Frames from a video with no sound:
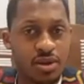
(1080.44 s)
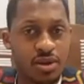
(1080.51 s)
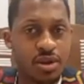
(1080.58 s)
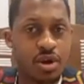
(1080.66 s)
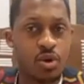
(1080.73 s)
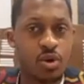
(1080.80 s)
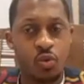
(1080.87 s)

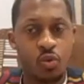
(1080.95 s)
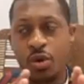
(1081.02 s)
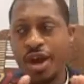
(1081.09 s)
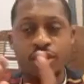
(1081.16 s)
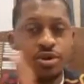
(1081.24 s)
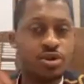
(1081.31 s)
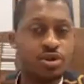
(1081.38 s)
Where do
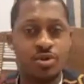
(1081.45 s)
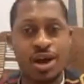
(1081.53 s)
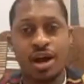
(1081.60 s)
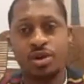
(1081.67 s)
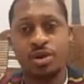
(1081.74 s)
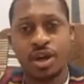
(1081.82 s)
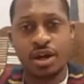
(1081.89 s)
you
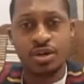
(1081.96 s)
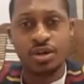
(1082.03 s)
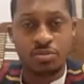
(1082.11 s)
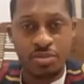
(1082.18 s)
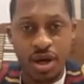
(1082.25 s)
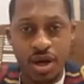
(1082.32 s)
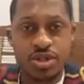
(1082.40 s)
allocate your
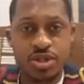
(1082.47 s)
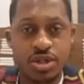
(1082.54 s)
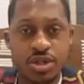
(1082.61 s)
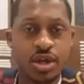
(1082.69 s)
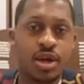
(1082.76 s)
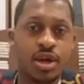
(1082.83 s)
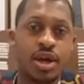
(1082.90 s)
budget?
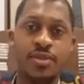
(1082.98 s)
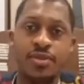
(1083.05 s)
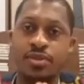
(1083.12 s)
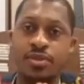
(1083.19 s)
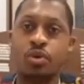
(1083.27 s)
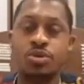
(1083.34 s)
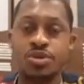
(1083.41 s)
And
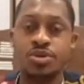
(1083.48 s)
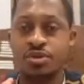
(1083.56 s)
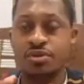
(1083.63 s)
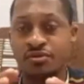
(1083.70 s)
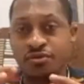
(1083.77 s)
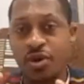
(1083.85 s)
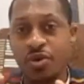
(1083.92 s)
those are the
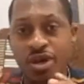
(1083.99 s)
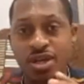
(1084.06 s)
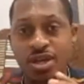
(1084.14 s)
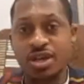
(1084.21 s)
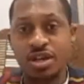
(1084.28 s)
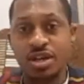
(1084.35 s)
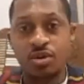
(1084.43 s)
very
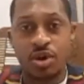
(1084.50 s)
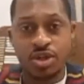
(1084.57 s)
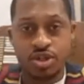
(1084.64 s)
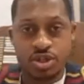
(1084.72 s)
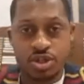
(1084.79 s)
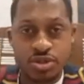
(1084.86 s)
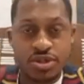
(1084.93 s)
key
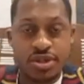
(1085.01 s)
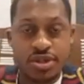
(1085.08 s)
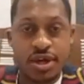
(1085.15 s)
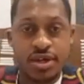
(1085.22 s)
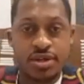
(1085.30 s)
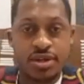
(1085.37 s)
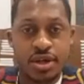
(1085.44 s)
questions
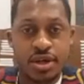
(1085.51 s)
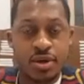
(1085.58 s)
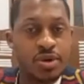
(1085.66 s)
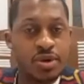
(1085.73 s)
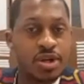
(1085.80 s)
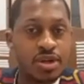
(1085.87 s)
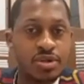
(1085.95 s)
that
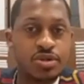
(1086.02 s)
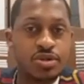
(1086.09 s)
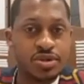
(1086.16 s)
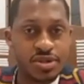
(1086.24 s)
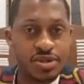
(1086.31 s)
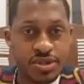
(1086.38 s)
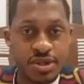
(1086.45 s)
we need to
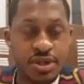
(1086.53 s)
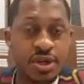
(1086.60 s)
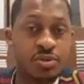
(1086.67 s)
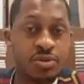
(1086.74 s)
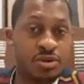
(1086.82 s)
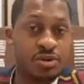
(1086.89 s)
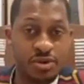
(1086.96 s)
consider,
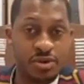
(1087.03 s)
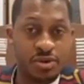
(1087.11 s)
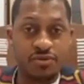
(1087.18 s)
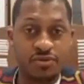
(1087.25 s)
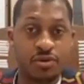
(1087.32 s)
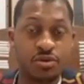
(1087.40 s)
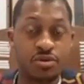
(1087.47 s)
one of the
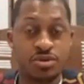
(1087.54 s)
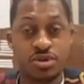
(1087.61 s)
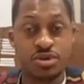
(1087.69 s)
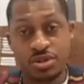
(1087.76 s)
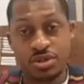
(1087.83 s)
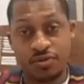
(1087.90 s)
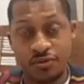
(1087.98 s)

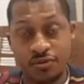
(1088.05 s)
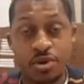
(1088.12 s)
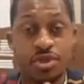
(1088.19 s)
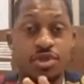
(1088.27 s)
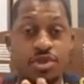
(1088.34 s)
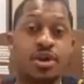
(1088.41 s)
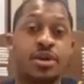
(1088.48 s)
difficulties. The
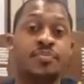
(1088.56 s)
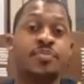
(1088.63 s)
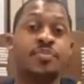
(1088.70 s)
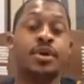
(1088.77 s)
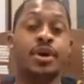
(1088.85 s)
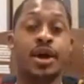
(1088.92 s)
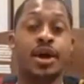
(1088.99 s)
fourth thing,
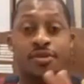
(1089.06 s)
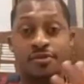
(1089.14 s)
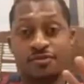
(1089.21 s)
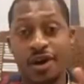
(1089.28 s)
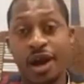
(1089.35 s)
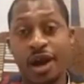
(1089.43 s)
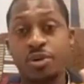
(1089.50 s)
and the
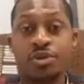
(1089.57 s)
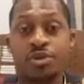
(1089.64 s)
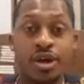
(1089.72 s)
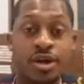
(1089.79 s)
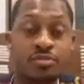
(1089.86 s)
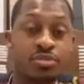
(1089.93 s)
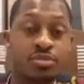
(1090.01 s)
final
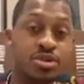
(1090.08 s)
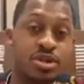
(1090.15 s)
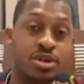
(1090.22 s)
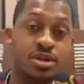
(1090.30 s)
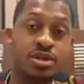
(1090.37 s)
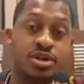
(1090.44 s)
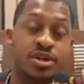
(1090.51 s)
thing in
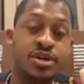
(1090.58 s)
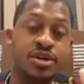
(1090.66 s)
particular,